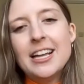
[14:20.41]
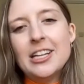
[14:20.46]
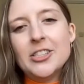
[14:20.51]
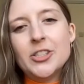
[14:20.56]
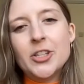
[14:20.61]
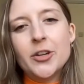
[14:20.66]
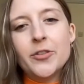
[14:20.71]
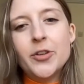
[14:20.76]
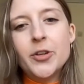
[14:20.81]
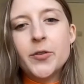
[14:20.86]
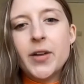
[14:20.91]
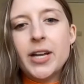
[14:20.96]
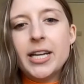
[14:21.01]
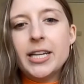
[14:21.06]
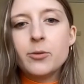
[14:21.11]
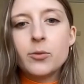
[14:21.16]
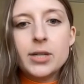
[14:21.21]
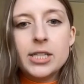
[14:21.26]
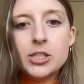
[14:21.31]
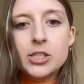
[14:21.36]
So if you have any
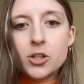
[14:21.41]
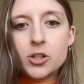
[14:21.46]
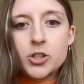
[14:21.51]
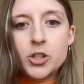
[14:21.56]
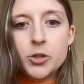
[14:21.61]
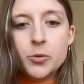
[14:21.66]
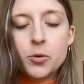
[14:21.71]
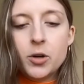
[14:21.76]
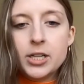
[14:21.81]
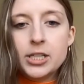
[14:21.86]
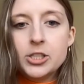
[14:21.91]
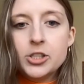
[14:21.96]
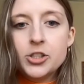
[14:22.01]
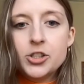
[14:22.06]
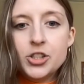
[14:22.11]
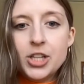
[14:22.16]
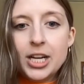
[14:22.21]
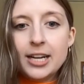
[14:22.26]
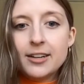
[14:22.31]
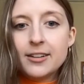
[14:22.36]
research you want to
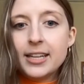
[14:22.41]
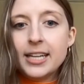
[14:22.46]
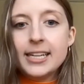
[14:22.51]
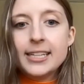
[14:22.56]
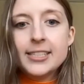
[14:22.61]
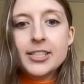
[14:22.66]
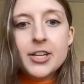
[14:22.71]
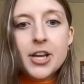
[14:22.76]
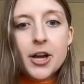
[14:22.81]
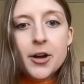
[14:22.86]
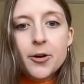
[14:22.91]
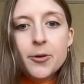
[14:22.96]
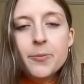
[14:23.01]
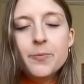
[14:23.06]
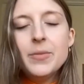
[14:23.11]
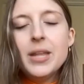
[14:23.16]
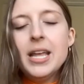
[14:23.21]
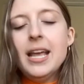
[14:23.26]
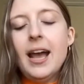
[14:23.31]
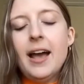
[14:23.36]
share, let us know.
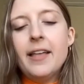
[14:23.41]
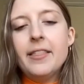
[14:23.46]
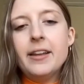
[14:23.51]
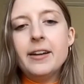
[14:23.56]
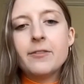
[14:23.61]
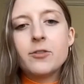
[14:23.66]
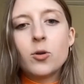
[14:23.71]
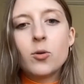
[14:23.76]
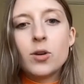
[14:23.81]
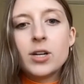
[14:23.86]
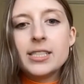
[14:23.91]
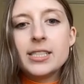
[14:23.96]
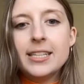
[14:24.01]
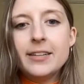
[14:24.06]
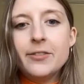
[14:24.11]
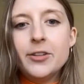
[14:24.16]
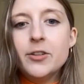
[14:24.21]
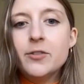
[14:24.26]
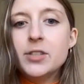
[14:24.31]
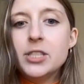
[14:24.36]
And then, of course,
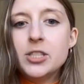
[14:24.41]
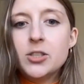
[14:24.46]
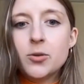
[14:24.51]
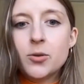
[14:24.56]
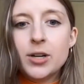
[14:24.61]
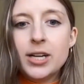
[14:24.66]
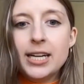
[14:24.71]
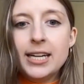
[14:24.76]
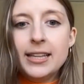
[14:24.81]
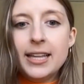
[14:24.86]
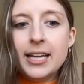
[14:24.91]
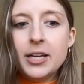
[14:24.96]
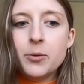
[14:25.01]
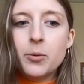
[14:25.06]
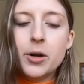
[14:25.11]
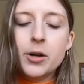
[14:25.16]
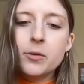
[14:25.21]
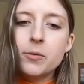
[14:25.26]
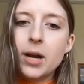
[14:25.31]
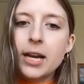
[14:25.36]
if you have a story that you
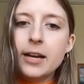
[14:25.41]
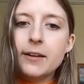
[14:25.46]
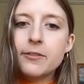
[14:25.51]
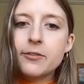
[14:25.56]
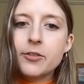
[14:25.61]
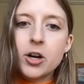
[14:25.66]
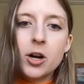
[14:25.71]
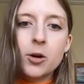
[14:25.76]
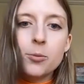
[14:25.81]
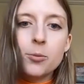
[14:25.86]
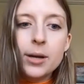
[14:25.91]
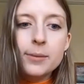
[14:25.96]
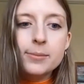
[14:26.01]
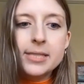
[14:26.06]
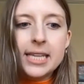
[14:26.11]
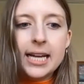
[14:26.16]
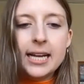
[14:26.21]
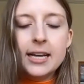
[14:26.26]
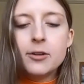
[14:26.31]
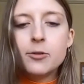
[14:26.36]
want to write for our
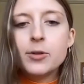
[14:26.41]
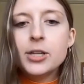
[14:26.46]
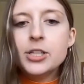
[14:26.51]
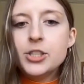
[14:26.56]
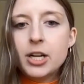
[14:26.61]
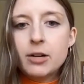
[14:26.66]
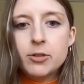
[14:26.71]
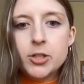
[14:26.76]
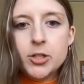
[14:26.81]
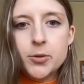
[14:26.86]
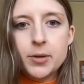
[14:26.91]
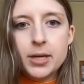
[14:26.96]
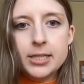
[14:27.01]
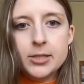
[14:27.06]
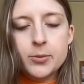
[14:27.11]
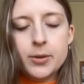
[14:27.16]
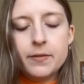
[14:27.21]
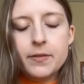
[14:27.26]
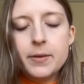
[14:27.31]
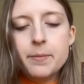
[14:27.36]
website, reach out to us.
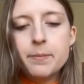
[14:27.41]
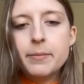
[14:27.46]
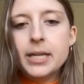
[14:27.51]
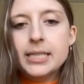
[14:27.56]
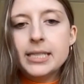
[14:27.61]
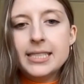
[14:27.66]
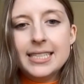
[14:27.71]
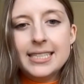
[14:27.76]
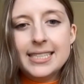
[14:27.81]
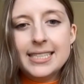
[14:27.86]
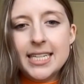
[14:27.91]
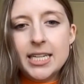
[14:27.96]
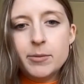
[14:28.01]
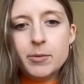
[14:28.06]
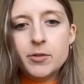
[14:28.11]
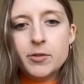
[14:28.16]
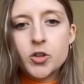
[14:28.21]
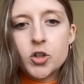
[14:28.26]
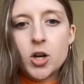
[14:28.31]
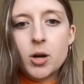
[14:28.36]
We have an amazing team
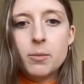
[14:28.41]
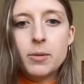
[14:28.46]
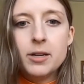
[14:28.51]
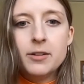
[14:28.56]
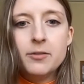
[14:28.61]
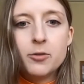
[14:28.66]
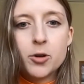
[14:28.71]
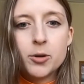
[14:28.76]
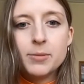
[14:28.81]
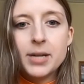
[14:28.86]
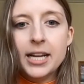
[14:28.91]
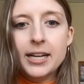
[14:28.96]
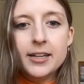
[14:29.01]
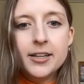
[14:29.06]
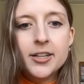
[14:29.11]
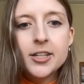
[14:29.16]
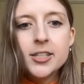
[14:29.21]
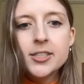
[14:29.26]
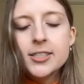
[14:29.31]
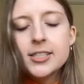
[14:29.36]
of trauma-informed
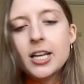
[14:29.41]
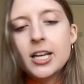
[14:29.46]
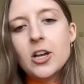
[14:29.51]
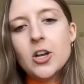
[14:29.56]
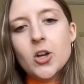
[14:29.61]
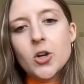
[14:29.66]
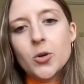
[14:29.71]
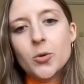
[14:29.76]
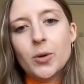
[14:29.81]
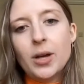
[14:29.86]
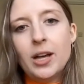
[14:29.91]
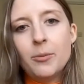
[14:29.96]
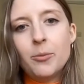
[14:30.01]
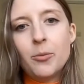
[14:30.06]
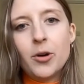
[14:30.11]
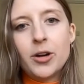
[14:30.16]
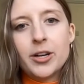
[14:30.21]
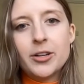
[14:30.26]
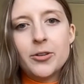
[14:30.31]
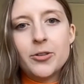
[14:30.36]
editors who will help
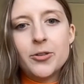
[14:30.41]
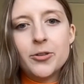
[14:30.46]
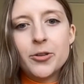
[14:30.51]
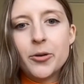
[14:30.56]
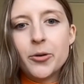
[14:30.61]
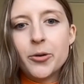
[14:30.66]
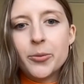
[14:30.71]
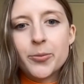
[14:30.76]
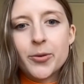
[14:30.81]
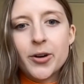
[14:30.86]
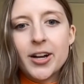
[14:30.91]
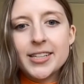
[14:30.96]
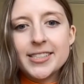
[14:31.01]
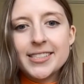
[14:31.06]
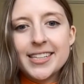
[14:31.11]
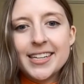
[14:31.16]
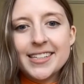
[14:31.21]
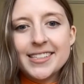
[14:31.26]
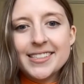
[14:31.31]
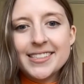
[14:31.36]
walk you through the whole
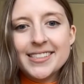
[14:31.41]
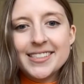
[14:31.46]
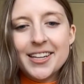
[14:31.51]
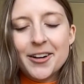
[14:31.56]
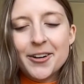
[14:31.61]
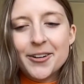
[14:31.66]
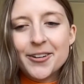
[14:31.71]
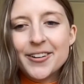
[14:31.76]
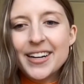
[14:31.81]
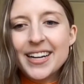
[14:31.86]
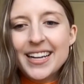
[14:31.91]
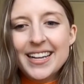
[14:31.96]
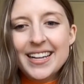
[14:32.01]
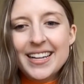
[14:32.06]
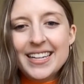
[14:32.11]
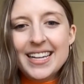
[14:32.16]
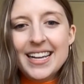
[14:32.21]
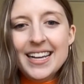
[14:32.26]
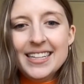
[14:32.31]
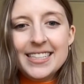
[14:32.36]
process. So
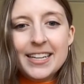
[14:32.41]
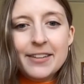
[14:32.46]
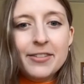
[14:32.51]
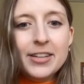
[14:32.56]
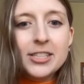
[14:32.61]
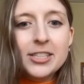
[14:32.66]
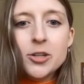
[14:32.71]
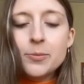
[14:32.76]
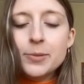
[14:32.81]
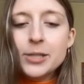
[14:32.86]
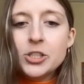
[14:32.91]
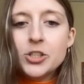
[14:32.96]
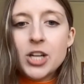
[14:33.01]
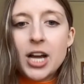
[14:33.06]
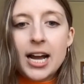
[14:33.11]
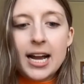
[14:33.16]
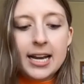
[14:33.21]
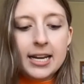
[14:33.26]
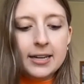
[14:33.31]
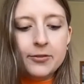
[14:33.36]
yeah, definitely don't be
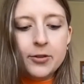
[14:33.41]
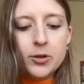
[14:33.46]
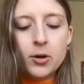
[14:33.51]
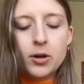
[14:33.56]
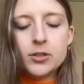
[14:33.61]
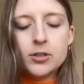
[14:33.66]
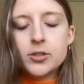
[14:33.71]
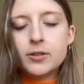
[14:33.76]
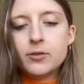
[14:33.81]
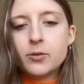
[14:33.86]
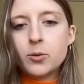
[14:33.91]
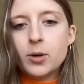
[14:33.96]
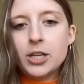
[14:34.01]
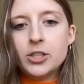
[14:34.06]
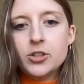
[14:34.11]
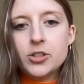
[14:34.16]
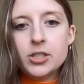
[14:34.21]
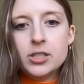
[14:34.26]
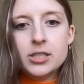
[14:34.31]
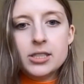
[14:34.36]
shy. And if you also have
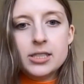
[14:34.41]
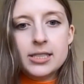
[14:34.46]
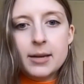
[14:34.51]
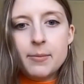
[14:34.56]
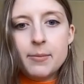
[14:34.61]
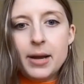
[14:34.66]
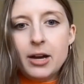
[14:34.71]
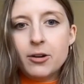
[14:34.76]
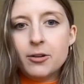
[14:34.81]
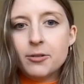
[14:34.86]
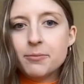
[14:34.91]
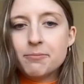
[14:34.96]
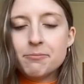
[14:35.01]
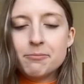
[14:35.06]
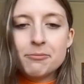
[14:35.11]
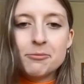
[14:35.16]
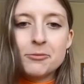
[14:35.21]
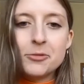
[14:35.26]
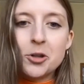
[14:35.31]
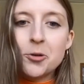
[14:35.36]
questions about
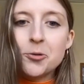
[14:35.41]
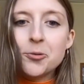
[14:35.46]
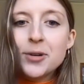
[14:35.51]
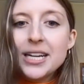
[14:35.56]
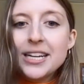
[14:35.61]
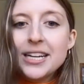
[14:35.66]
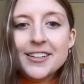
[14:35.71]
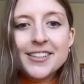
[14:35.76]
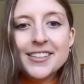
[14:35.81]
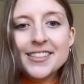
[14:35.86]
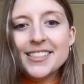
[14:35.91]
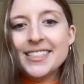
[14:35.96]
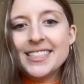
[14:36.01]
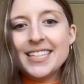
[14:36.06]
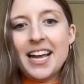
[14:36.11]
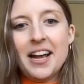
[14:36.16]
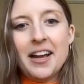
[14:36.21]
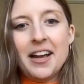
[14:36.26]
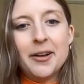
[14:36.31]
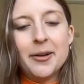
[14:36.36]
careers,
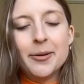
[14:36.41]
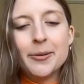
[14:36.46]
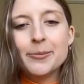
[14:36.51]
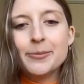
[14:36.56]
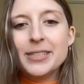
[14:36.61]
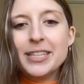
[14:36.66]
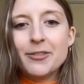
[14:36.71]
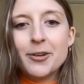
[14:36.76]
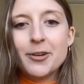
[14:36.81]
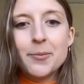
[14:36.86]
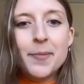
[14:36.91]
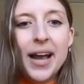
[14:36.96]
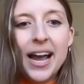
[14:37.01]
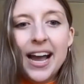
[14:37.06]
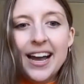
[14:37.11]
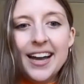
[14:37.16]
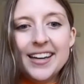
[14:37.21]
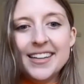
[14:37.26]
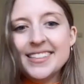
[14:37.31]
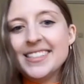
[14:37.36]
different
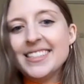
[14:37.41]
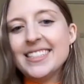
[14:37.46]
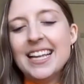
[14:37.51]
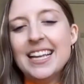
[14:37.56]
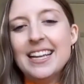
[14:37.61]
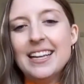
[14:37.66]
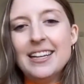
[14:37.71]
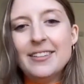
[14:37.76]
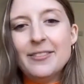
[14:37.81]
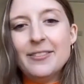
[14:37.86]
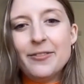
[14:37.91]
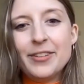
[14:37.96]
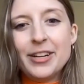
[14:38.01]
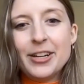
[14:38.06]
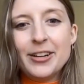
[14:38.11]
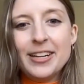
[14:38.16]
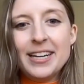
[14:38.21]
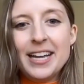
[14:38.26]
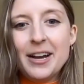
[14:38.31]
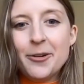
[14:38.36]
paths,
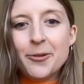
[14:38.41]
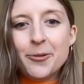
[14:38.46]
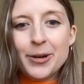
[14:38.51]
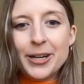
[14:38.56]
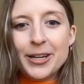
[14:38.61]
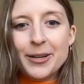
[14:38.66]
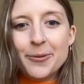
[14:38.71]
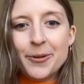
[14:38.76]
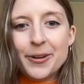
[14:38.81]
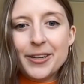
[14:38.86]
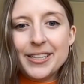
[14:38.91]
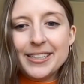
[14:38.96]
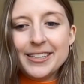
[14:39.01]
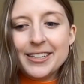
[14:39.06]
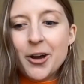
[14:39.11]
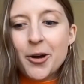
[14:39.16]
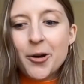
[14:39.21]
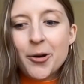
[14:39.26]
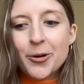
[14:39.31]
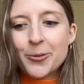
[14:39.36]
figuring out where you want to
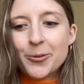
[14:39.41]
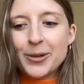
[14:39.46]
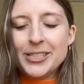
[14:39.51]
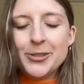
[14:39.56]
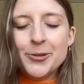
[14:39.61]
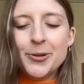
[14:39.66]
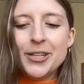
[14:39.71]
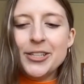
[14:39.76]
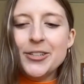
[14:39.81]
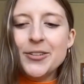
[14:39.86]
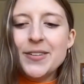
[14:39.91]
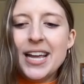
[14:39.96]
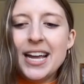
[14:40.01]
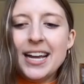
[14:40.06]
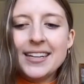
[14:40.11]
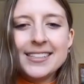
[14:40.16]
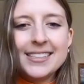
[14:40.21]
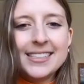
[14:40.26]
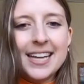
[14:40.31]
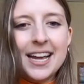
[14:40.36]
go or what you want to do
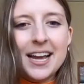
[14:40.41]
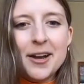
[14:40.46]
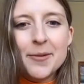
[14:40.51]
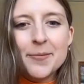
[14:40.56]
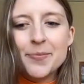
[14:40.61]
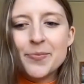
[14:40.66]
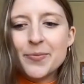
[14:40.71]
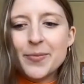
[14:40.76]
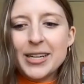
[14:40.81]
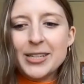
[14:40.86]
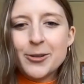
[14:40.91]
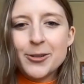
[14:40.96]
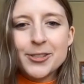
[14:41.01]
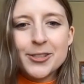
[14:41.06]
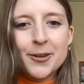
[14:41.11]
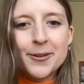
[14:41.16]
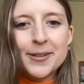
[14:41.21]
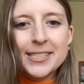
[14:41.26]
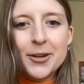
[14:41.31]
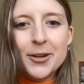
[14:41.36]
next, my door is
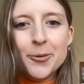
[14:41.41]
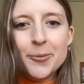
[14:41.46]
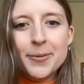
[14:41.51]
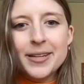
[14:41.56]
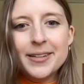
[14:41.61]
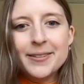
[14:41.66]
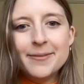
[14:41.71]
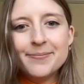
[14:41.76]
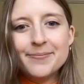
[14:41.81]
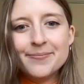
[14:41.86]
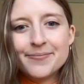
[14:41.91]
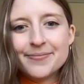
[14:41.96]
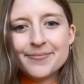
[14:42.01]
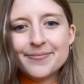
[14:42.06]
always open.